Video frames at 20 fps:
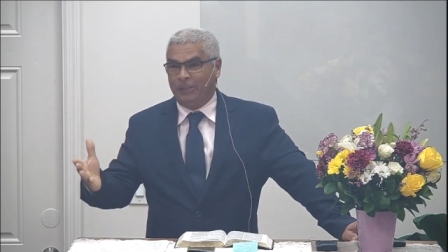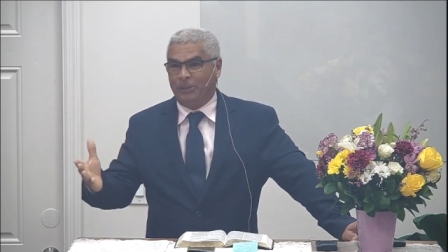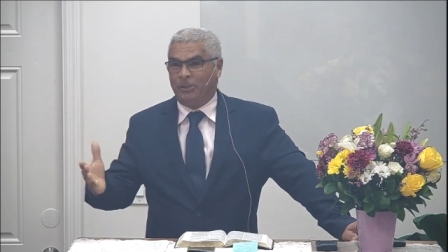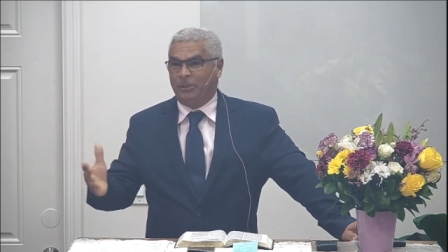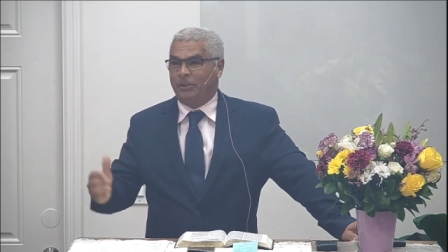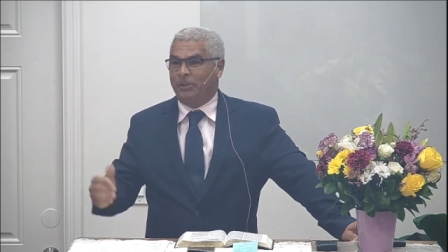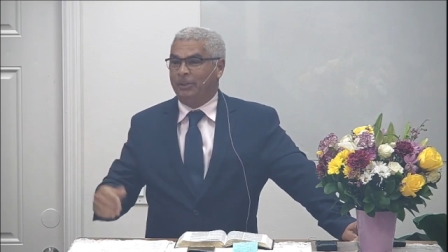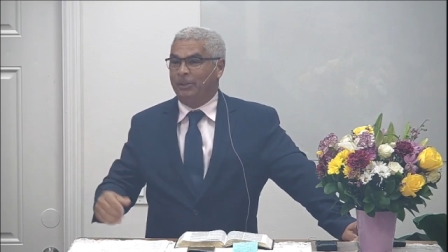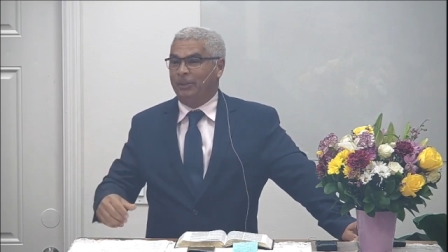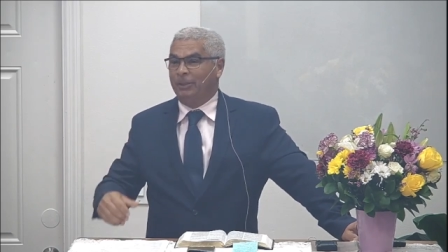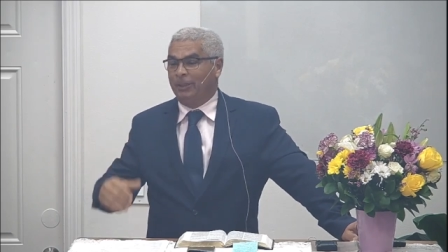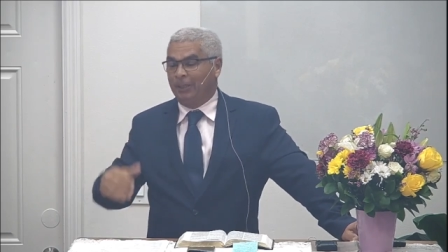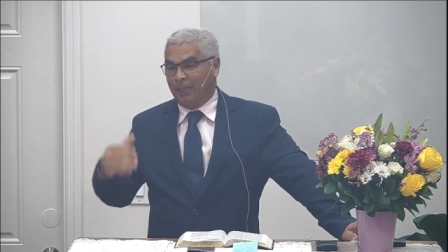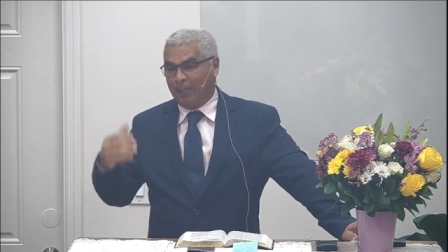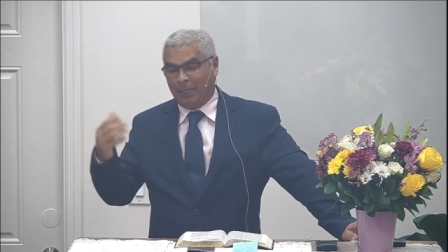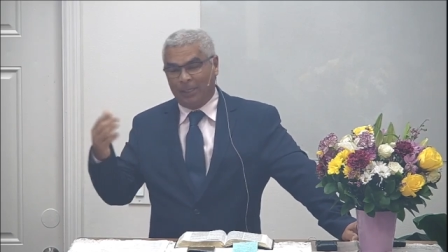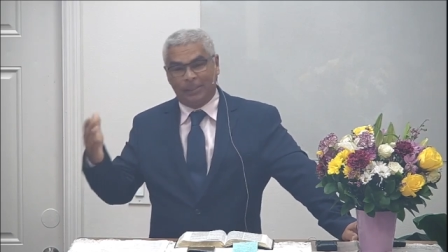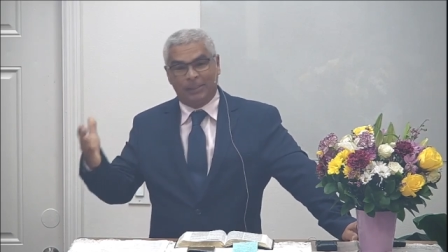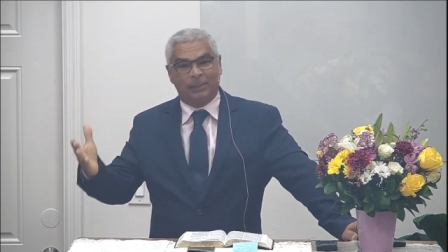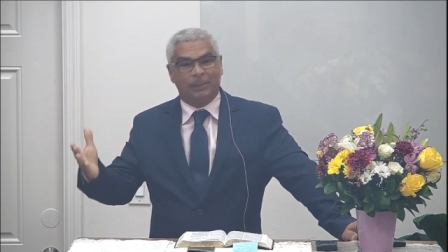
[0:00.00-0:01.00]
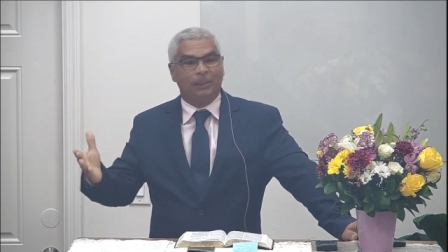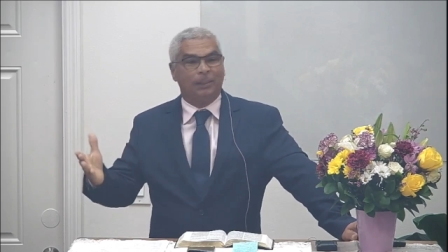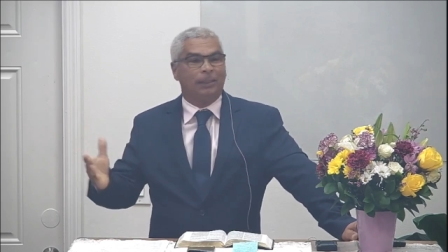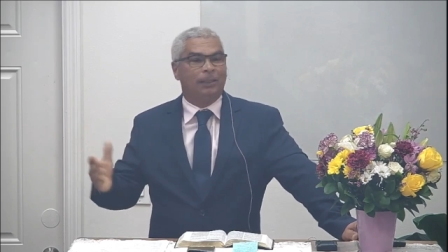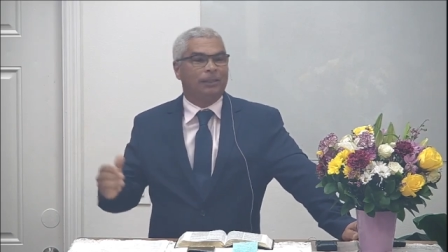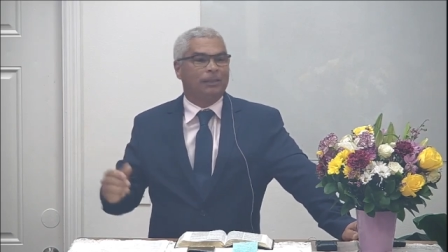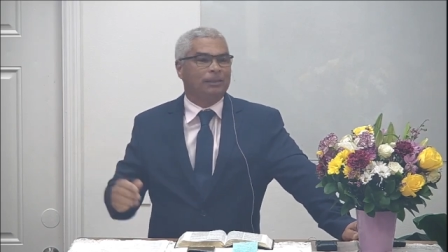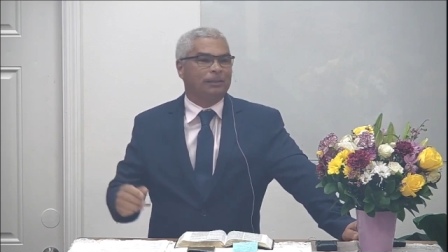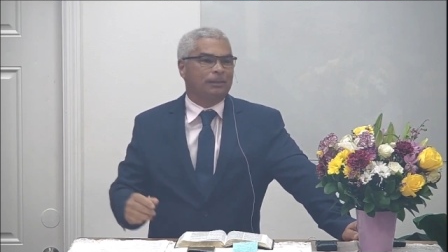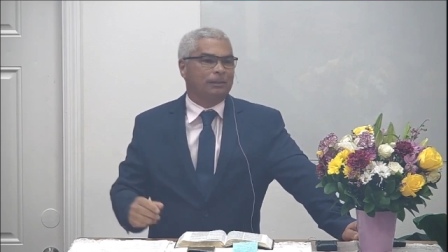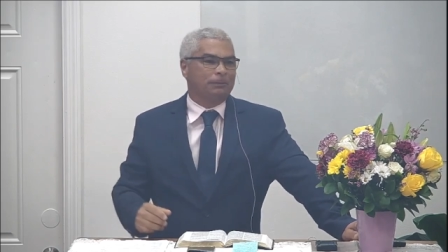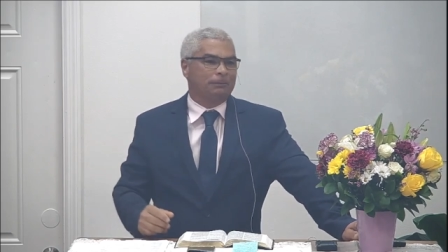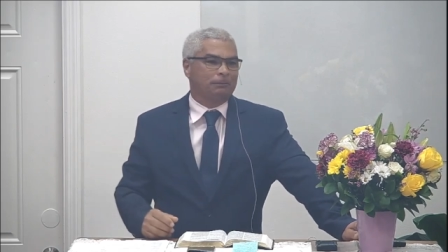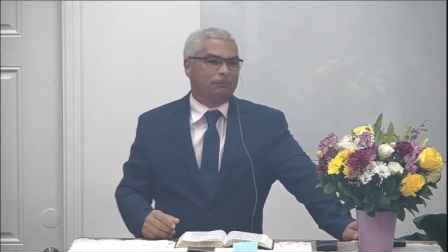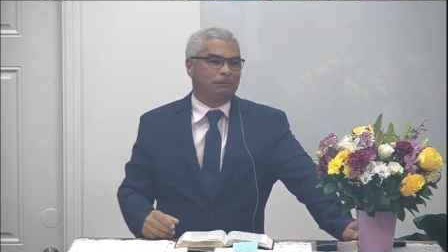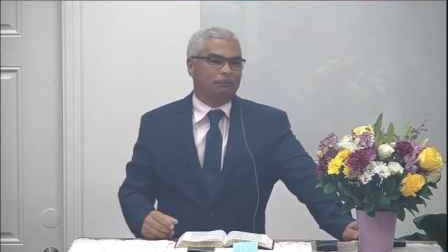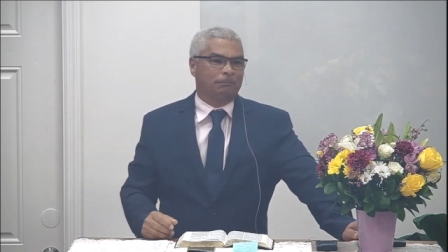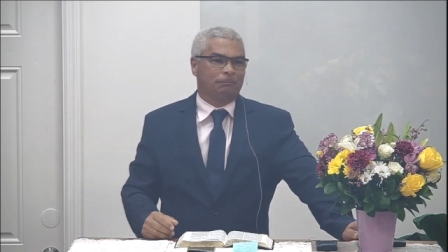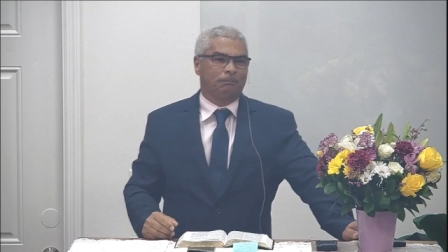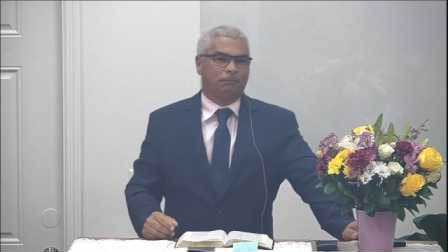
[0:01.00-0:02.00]
the medicine, the art, the
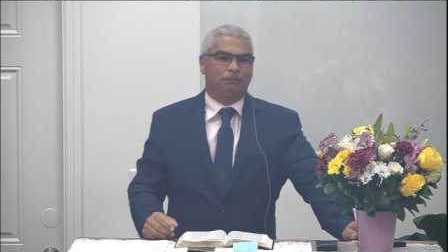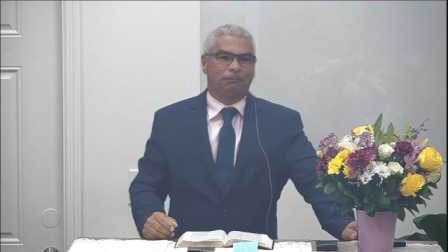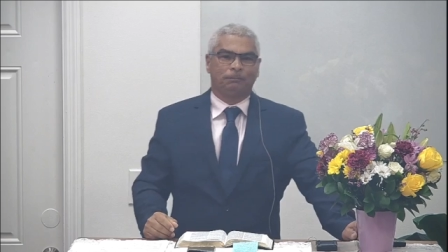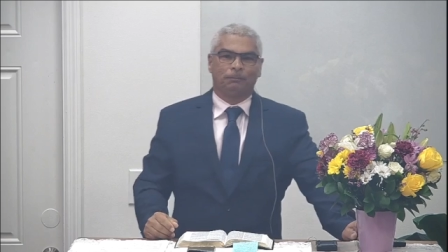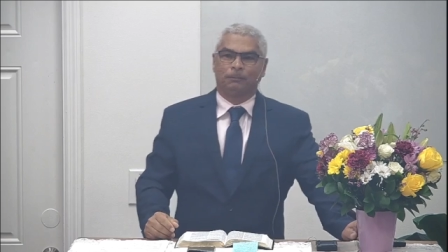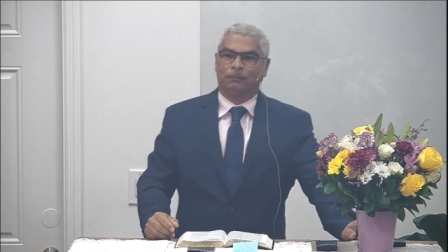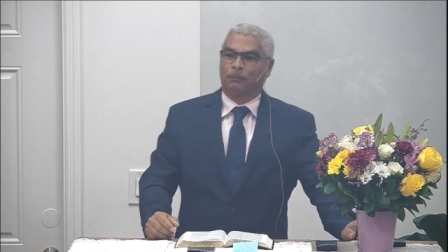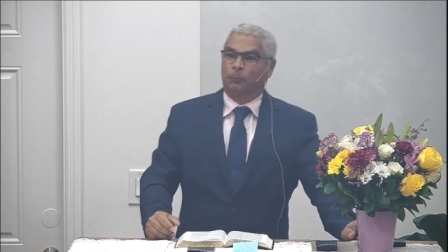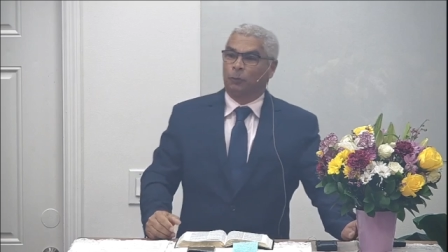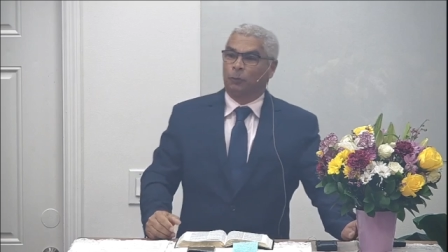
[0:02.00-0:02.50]
science,